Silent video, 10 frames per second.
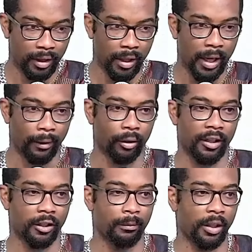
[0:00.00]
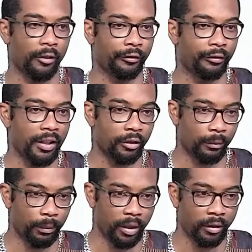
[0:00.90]
I'm not asking about your friend's
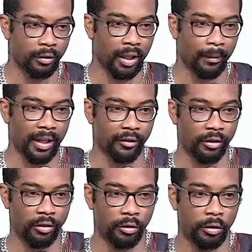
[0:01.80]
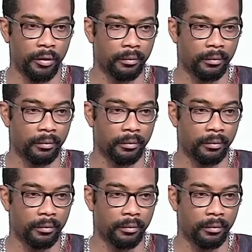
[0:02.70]
opinion. I'm asking you.